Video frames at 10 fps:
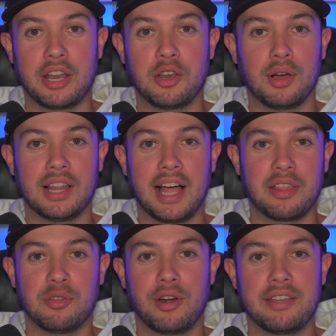I know a lot
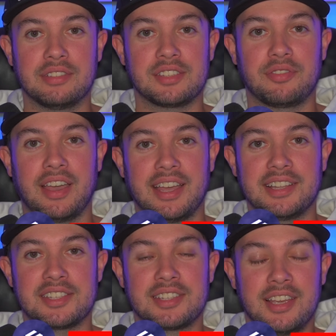of the Ravens
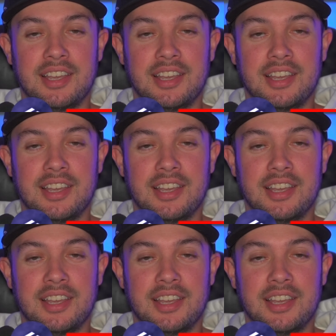fans